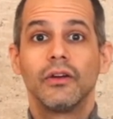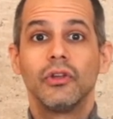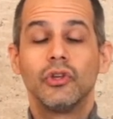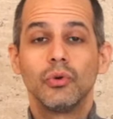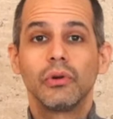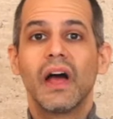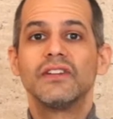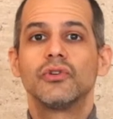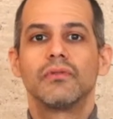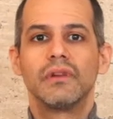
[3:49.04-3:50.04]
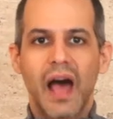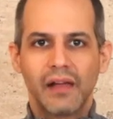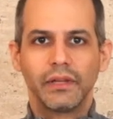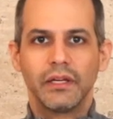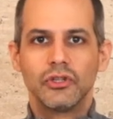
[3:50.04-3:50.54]
utilize your
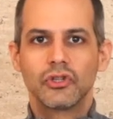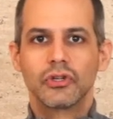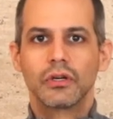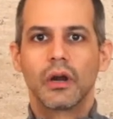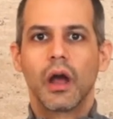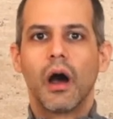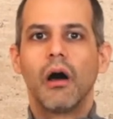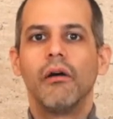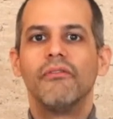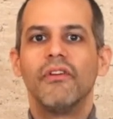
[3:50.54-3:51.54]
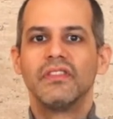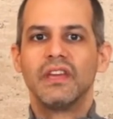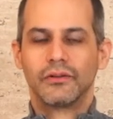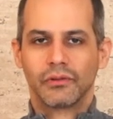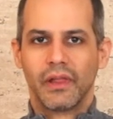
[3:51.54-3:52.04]
knowledge of
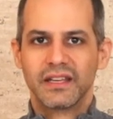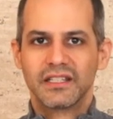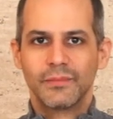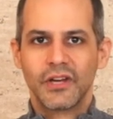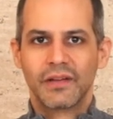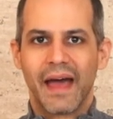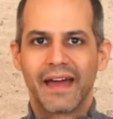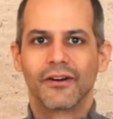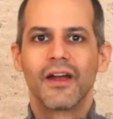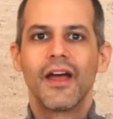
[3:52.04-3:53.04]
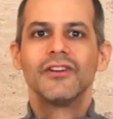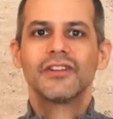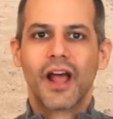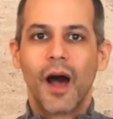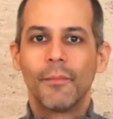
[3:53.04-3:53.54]
the underlying subject matter
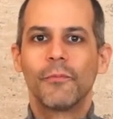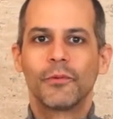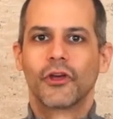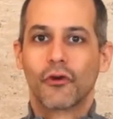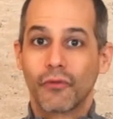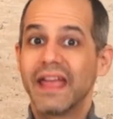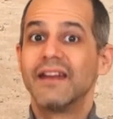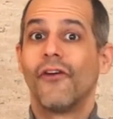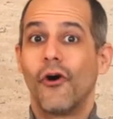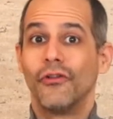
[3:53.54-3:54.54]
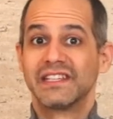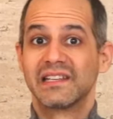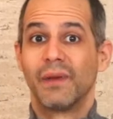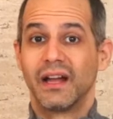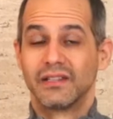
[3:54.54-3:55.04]
to come up with a creative on the
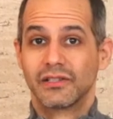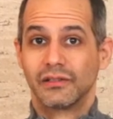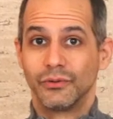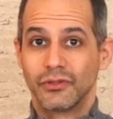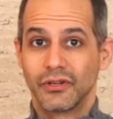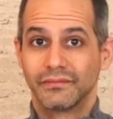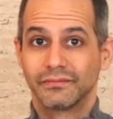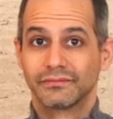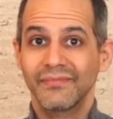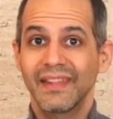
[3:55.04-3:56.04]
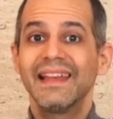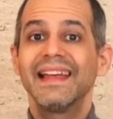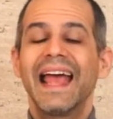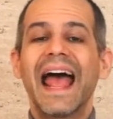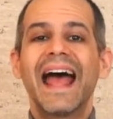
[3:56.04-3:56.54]
spot solution.
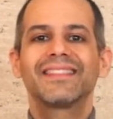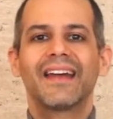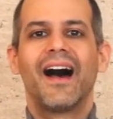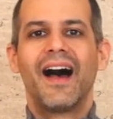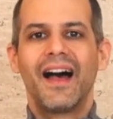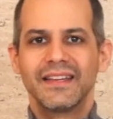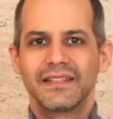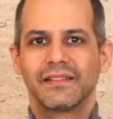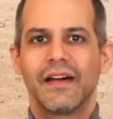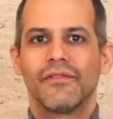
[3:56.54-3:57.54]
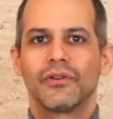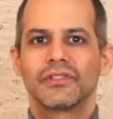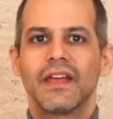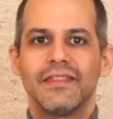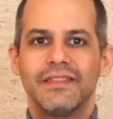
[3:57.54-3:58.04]
At the highest
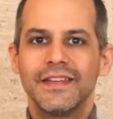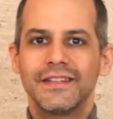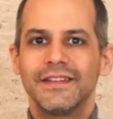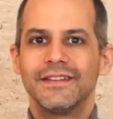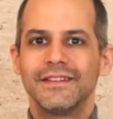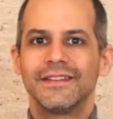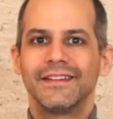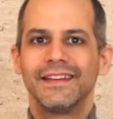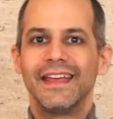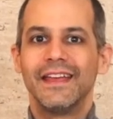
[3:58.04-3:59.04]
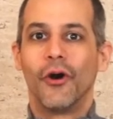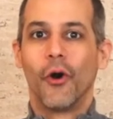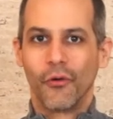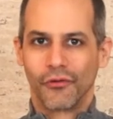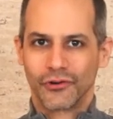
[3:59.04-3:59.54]
levels, this is in
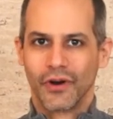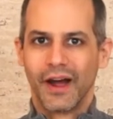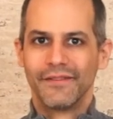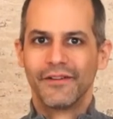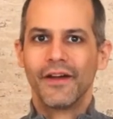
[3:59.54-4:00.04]
overdrive,